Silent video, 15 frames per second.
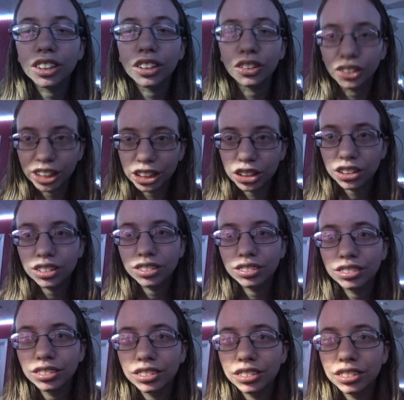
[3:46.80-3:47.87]
So Grinch,
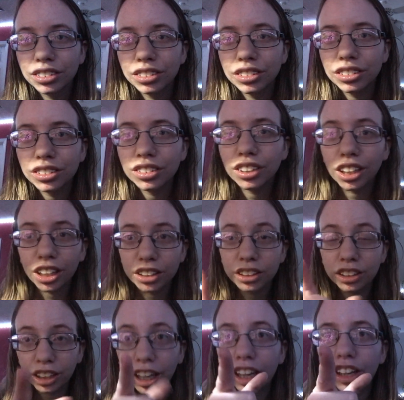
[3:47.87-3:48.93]

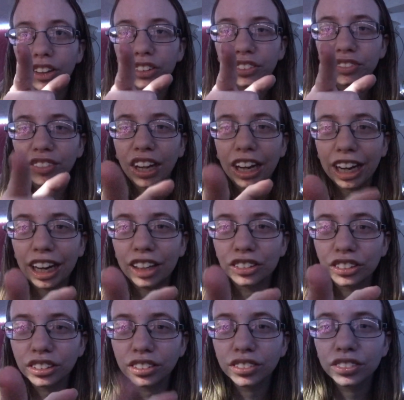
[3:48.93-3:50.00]
stay away from my
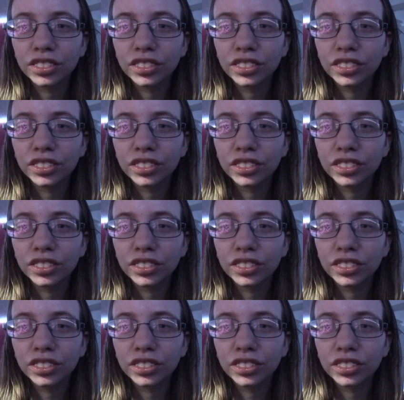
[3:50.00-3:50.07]
house.